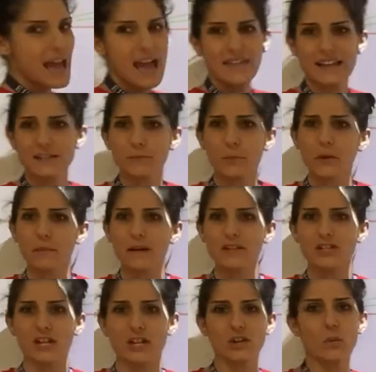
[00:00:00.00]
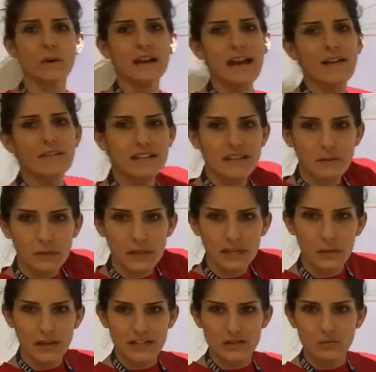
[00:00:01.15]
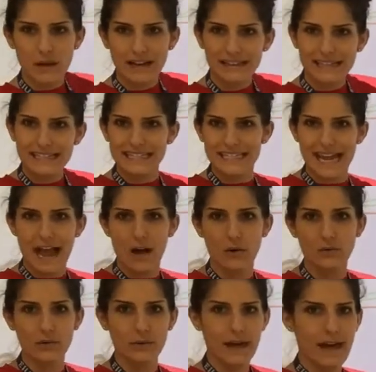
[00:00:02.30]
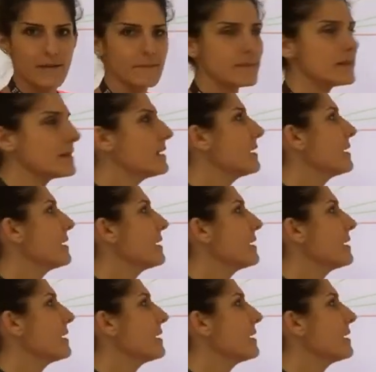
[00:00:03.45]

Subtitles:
And that's pretty much don't want to have anything really going directly down, okay?